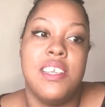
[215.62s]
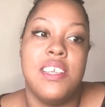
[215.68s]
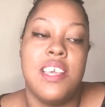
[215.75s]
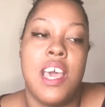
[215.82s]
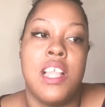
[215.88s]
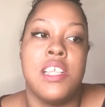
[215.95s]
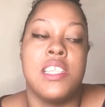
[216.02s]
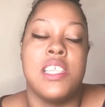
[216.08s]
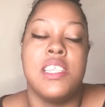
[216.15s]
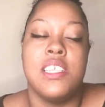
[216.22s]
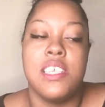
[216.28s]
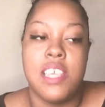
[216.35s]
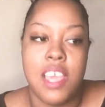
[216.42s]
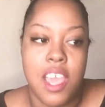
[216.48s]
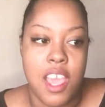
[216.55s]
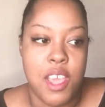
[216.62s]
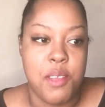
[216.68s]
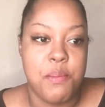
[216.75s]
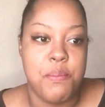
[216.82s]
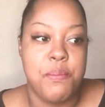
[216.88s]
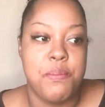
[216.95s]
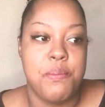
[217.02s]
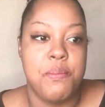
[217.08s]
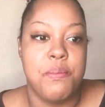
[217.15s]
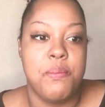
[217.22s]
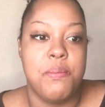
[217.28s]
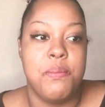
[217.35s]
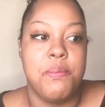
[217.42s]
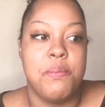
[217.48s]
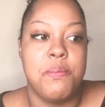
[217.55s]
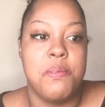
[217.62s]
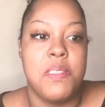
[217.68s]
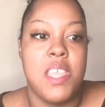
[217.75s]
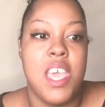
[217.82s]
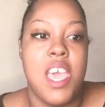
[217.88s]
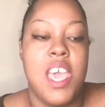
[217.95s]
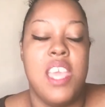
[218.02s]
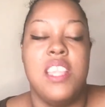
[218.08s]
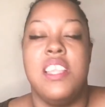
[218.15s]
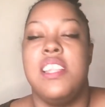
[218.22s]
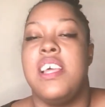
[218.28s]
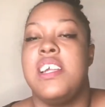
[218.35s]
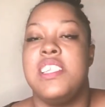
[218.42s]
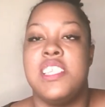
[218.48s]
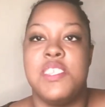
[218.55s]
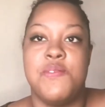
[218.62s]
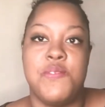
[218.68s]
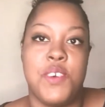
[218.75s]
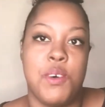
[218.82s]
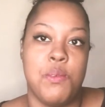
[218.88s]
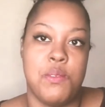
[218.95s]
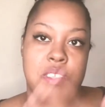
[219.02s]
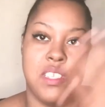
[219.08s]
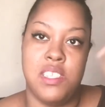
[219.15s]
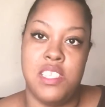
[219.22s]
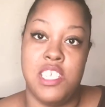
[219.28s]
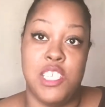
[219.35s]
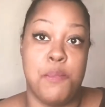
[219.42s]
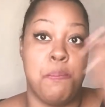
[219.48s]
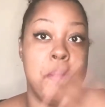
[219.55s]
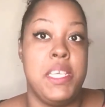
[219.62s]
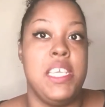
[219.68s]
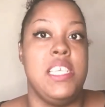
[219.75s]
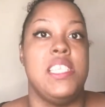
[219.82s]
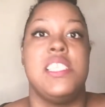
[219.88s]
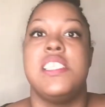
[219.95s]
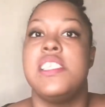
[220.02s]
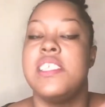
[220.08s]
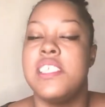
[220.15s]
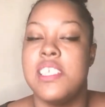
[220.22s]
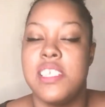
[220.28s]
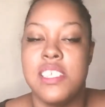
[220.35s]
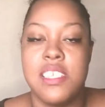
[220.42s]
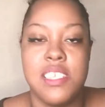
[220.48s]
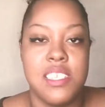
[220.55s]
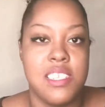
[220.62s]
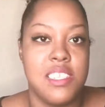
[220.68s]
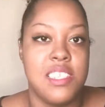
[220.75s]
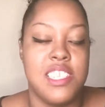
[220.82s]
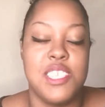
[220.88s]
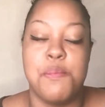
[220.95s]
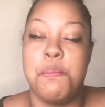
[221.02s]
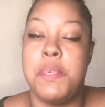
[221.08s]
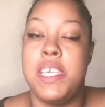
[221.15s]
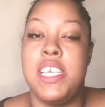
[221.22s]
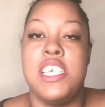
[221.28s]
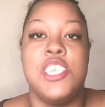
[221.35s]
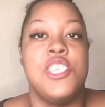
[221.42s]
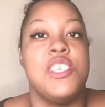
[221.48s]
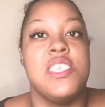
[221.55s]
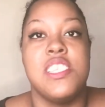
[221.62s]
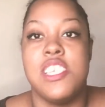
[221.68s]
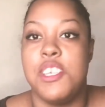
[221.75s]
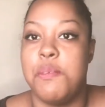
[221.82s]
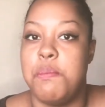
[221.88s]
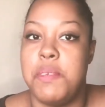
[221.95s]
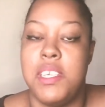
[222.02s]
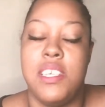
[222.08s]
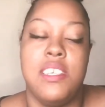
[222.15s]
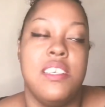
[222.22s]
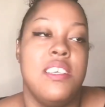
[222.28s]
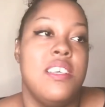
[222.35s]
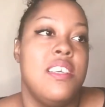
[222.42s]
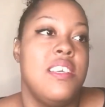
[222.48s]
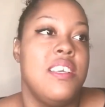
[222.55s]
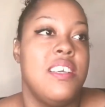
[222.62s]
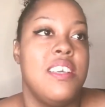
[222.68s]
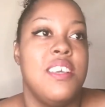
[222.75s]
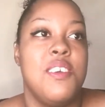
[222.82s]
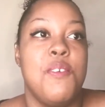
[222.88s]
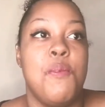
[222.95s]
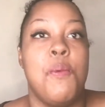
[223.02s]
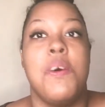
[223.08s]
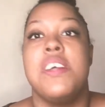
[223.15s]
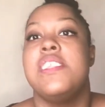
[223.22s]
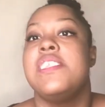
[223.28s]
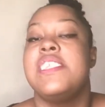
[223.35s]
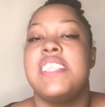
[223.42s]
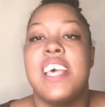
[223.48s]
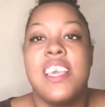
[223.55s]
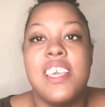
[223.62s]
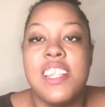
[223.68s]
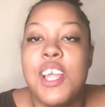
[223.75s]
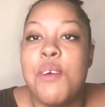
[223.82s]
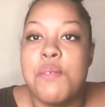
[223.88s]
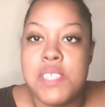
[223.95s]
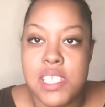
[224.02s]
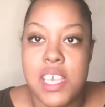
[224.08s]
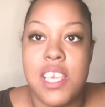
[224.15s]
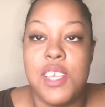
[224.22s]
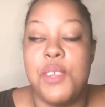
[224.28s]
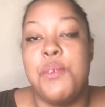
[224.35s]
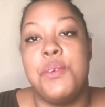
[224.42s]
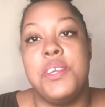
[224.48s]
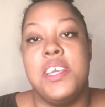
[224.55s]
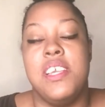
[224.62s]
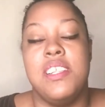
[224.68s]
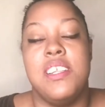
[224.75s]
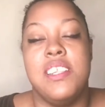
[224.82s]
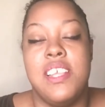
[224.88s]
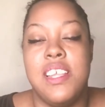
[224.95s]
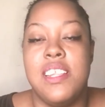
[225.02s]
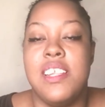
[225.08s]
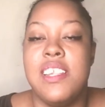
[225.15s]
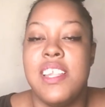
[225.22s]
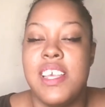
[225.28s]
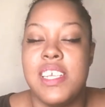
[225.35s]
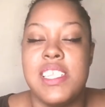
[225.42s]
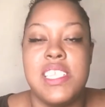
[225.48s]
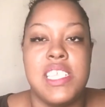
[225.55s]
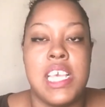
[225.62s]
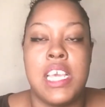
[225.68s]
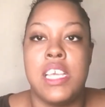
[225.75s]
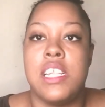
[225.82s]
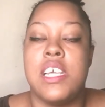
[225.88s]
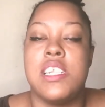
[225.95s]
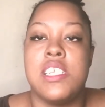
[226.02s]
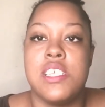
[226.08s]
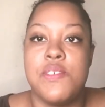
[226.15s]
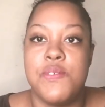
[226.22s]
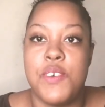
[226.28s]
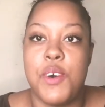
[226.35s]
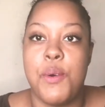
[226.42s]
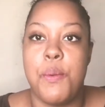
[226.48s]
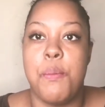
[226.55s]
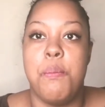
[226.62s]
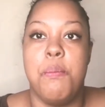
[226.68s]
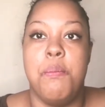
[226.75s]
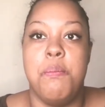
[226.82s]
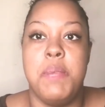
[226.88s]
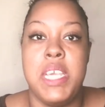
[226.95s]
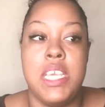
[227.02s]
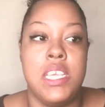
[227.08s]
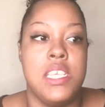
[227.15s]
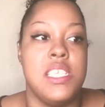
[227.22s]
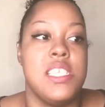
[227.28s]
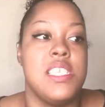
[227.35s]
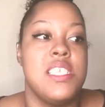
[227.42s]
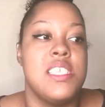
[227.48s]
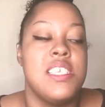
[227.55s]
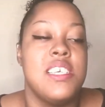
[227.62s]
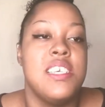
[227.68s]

I looked at the cat and then I just felt this peace. This peace just hit me. 1 second I was angry and in the next second I just felt peace.